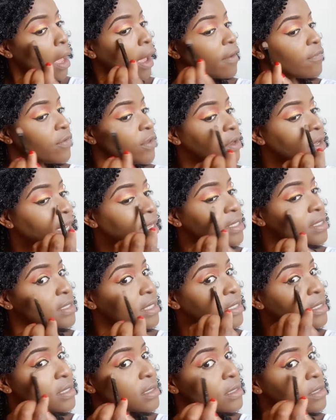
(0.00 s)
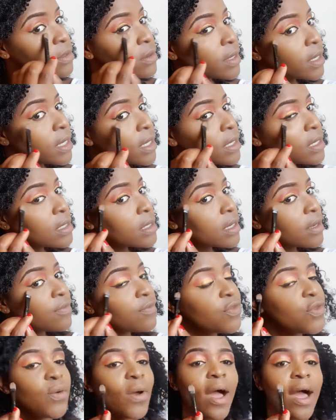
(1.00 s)
Have you guys listened to it?
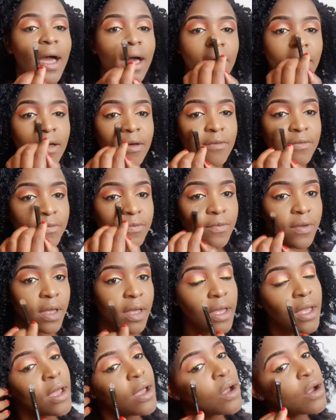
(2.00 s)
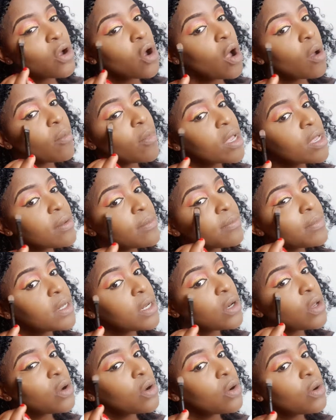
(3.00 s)
If you have, comment
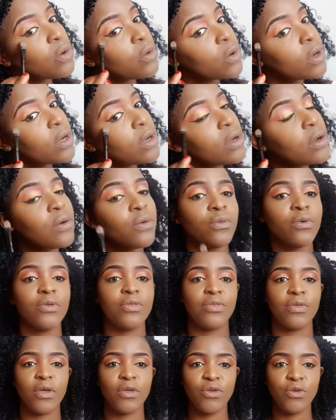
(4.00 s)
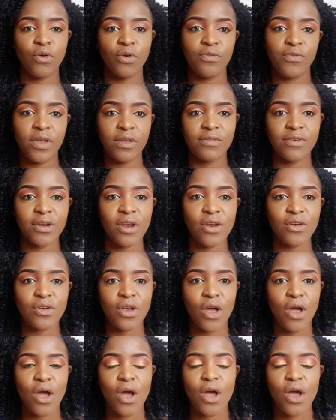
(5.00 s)
below with your favorite